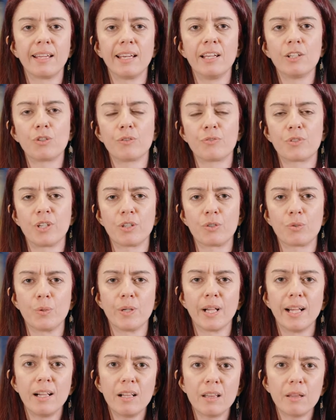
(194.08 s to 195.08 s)
case of
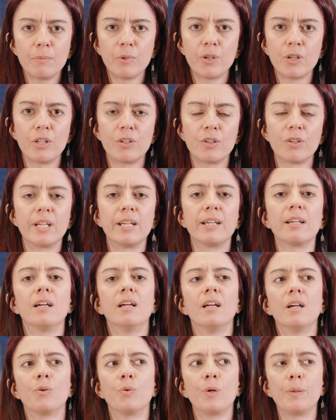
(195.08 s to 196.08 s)
structural health monitoring,
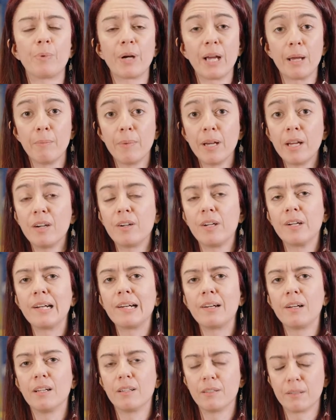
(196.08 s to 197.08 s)
we
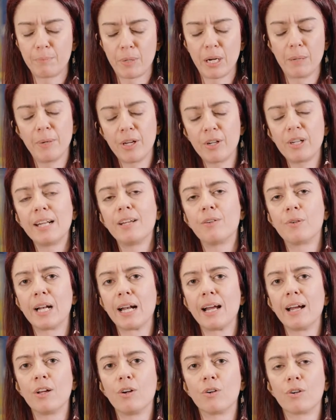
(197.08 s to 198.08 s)
primarily
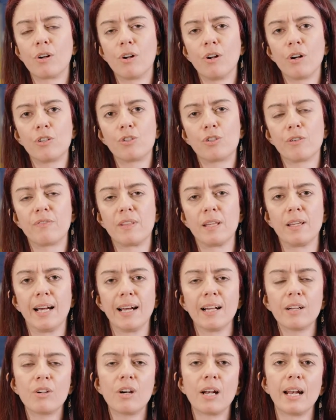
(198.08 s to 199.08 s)
rely on knowledge of the
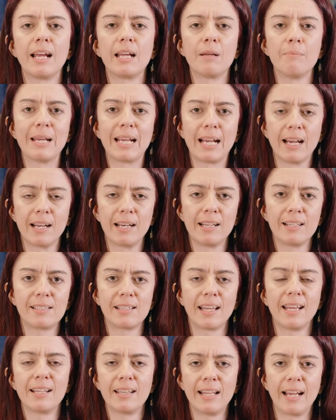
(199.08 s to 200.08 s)
underlying mechanics
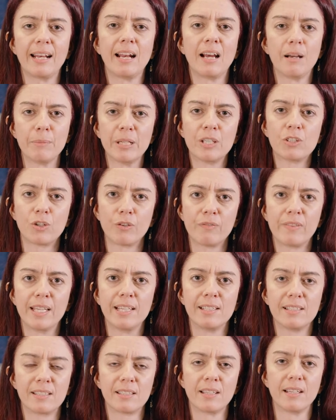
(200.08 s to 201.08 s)
and dynamics of
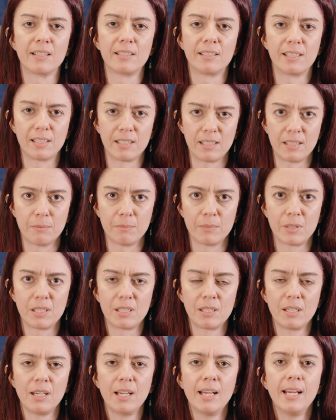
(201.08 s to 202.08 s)
these
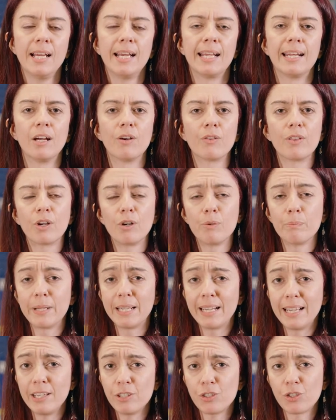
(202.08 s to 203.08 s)
systems. Now, the
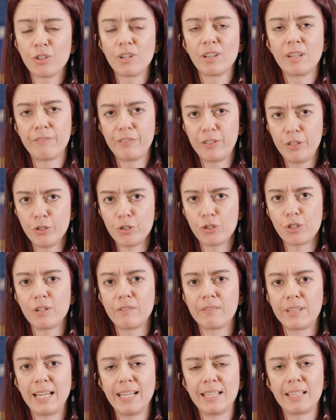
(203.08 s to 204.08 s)
combination, the fusion
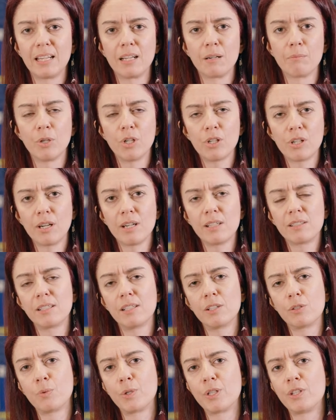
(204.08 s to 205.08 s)
of data and models,
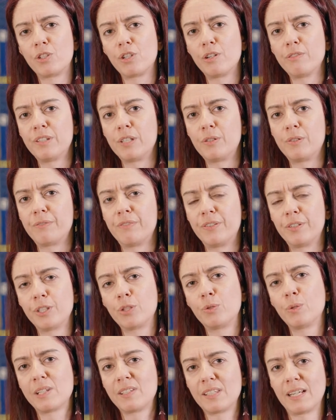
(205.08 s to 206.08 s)
is what is often
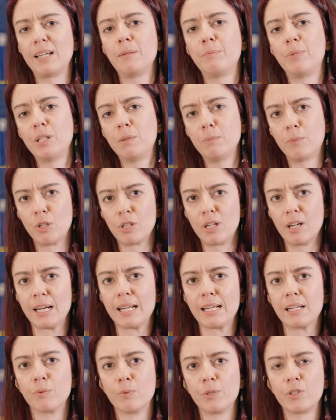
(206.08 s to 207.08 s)
referred to as hybrid
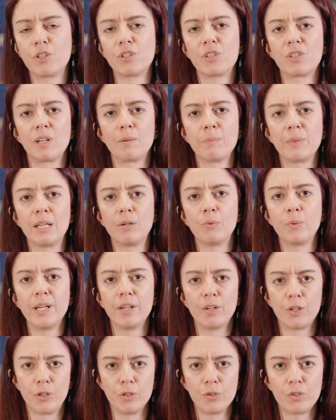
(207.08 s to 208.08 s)
modeling, which is something we
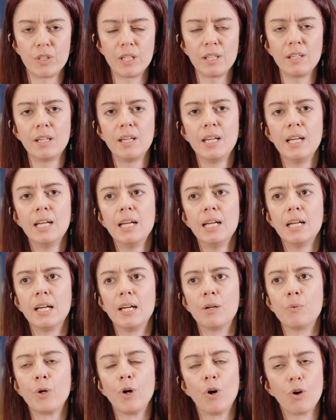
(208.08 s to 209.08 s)
are using.
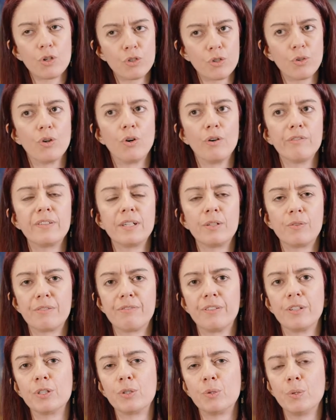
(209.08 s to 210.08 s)
And we also often
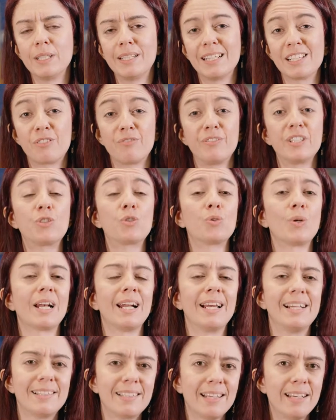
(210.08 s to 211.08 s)
refer to it as
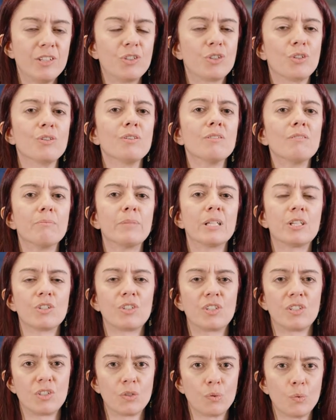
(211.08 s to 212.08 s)
virtualization,
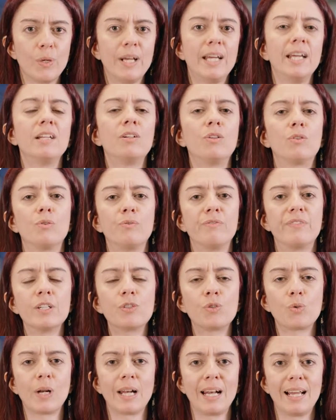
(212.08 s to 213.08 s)
because it's a way to
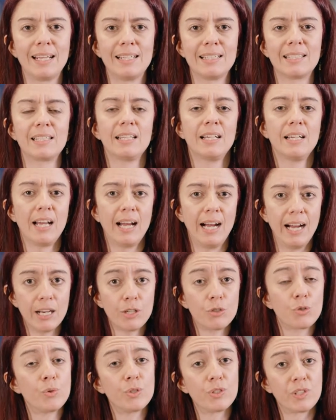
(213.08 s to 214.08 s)
virtualize
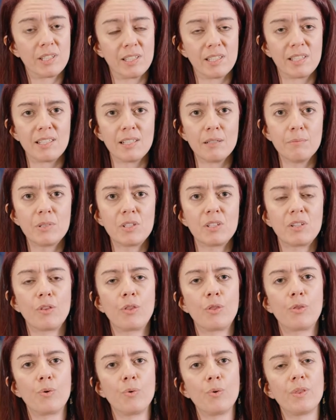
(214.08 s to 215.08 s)
actual systems
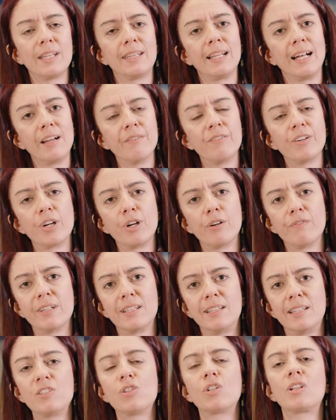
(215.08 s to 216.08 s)
through the delivery of a
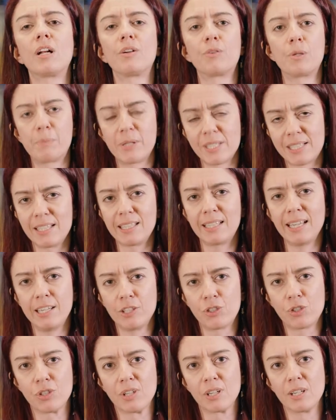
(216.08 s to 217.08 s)
digital
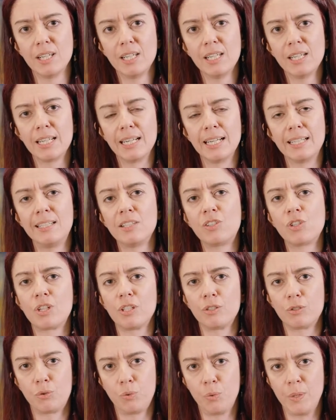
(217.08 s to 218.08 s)
representation, a
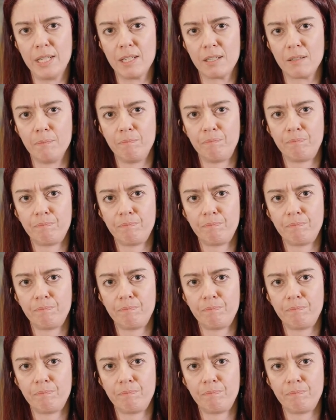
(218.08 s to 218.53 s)
digital twin.